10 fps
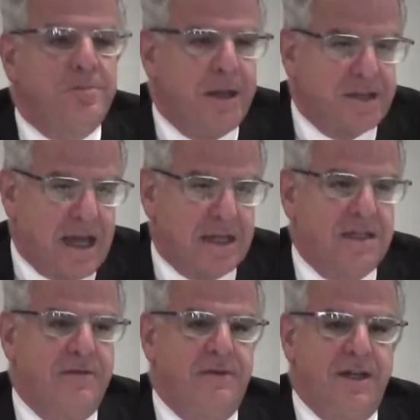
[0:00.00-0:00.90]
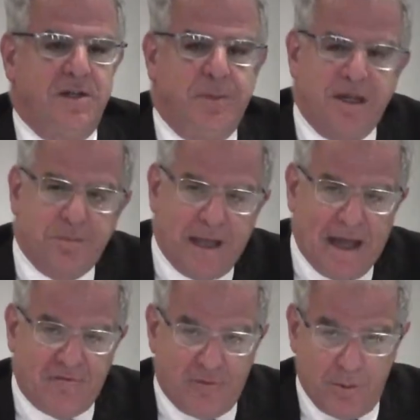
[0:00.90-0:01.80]
space activity, space
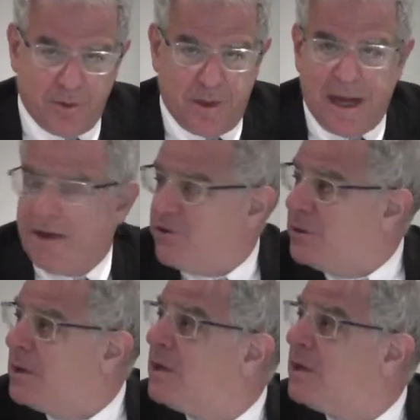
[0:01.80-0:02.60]
platforms, what have you,